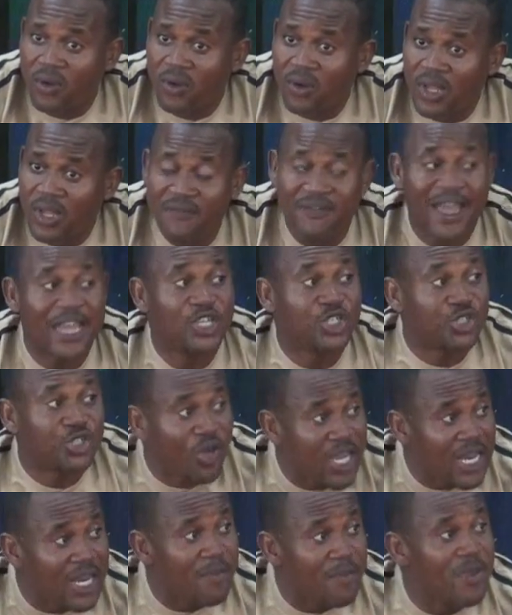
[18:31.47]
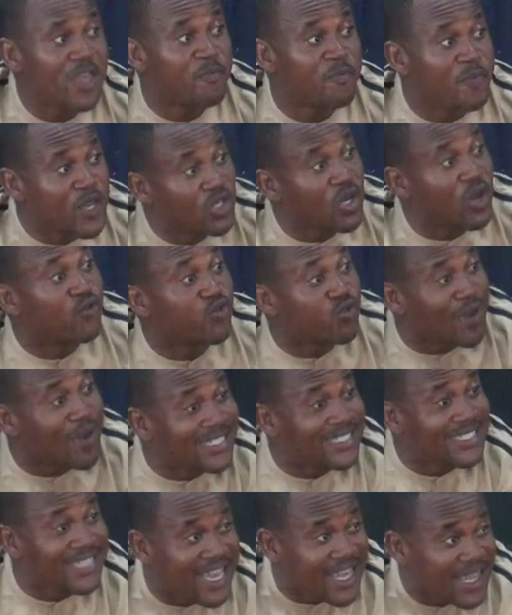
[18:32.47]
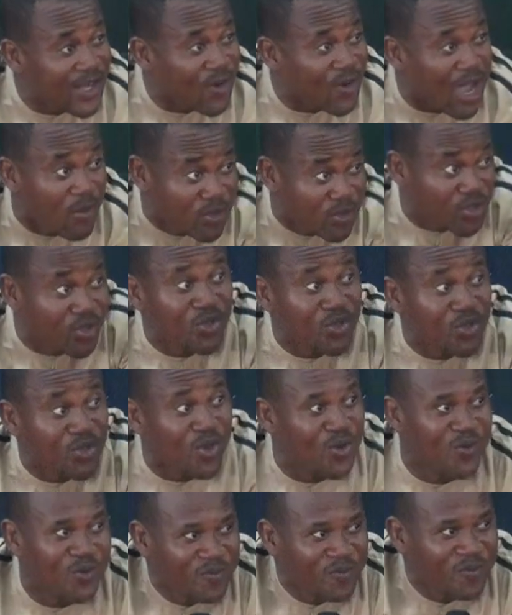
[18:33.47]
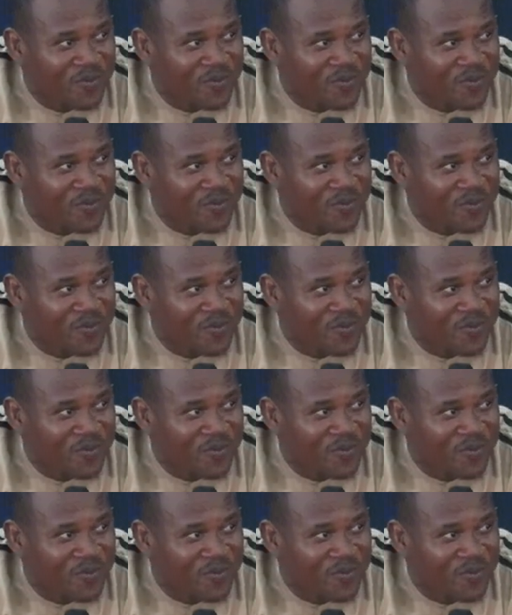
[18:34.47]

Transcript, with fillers: If I show him his picture of 20 years ago, I will show you your own.